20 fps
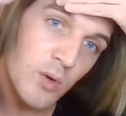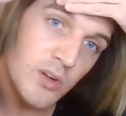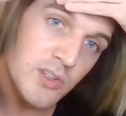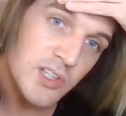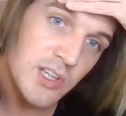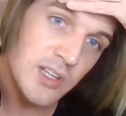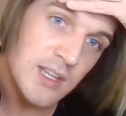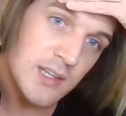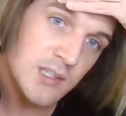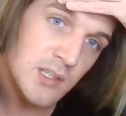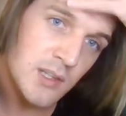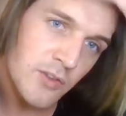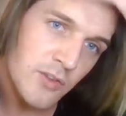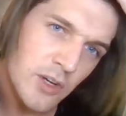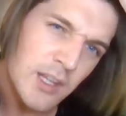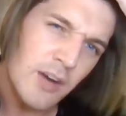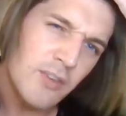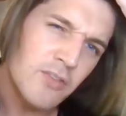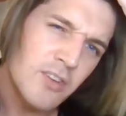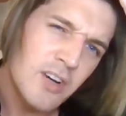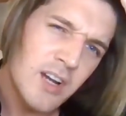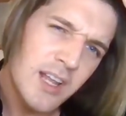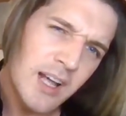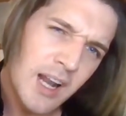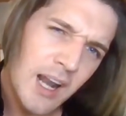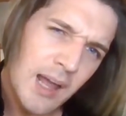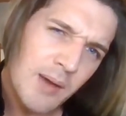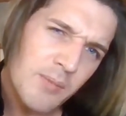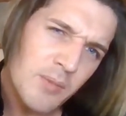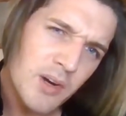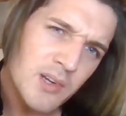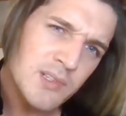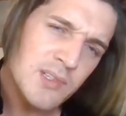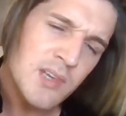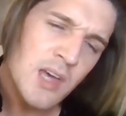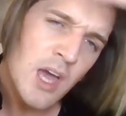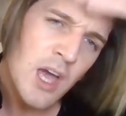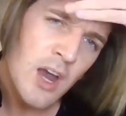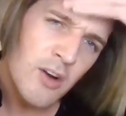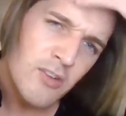watching this and you've got that really glamorous,